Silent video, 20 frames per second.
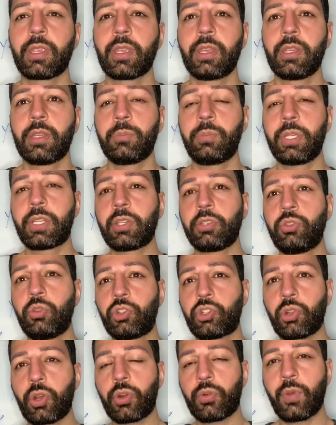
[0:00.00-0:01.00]
because you
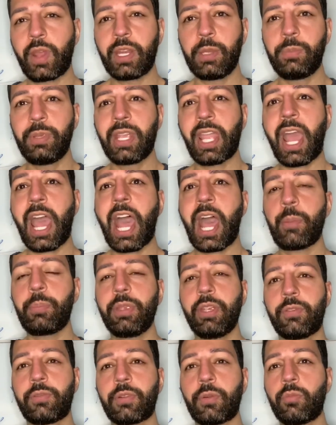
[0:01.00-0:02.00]
should already be
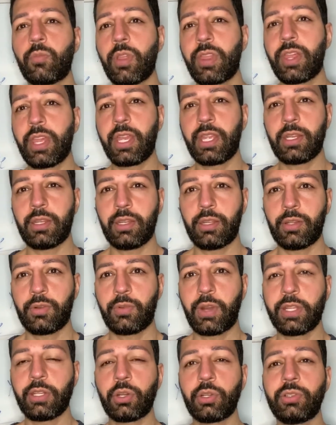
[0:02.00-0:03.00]
happy from within,
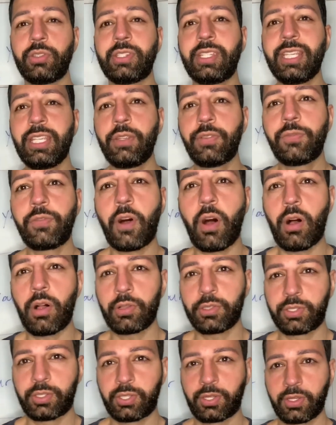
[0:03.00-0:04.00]
right? Your
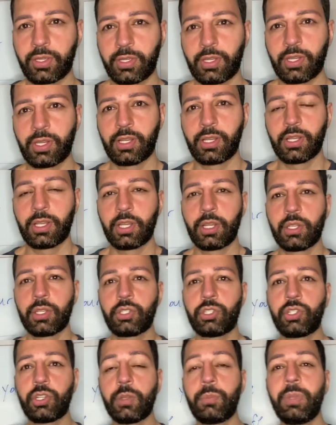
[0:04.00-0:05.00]
default
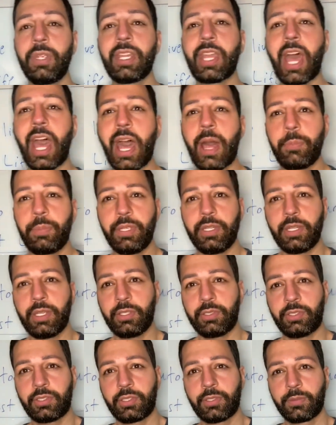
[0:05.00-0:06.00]
should be
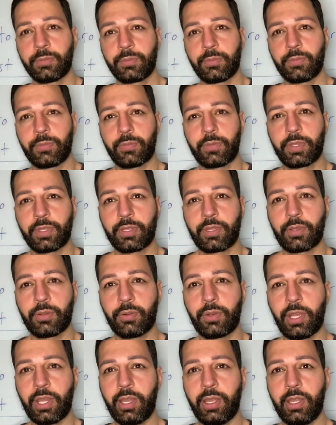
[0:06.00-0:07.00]
happiness,
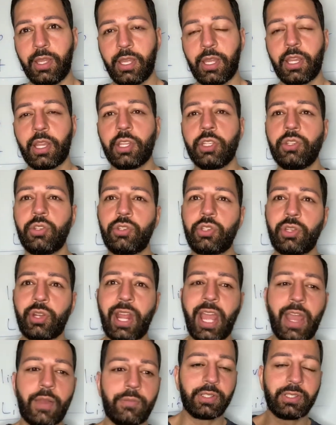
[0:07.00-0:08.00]
okay? You should
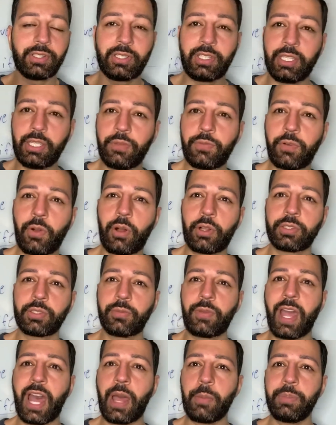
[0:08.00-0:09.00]
have default of
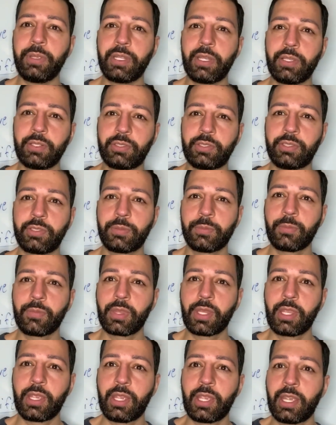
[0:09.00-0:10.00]
happiness.
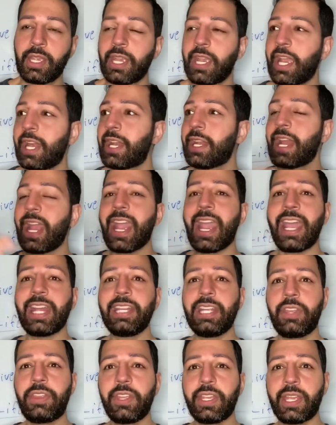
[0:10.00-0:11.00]
And in
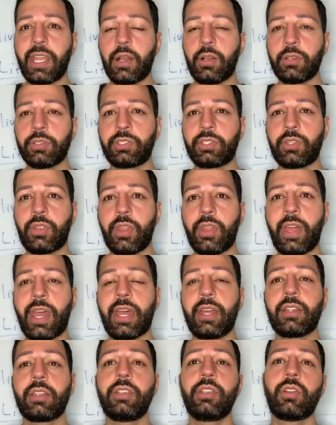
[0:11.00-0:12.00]
anything else
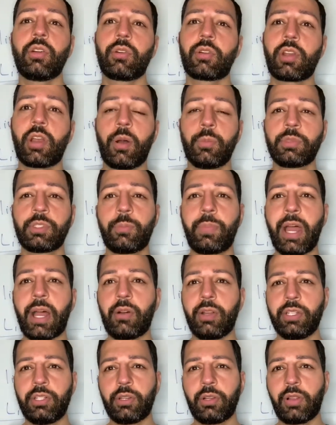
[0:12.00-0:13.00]
that, comes
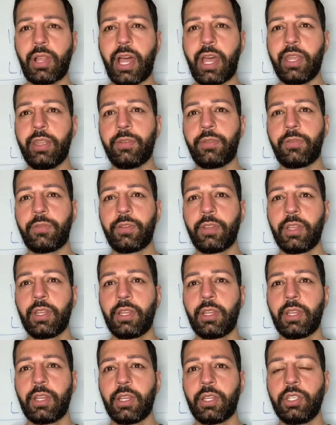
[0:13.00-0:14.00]
about in your life,
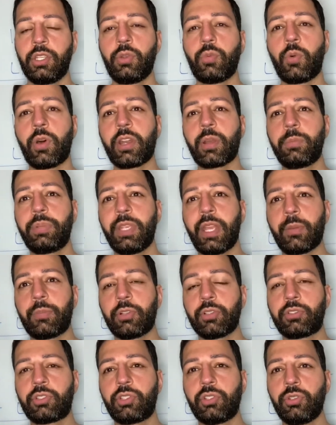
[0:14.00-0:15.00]
you want to be
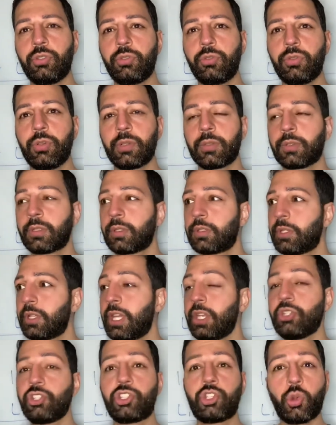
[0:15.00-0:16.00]
able to
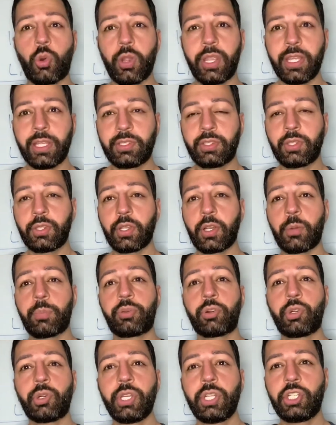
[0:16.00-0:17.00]
enjoy it,
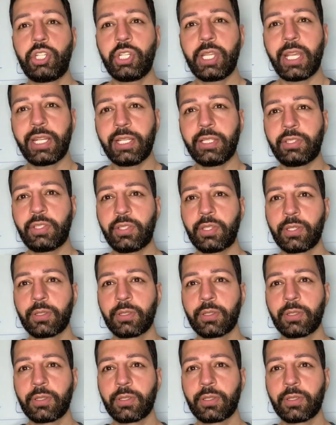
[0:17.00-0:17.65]
appreciate it,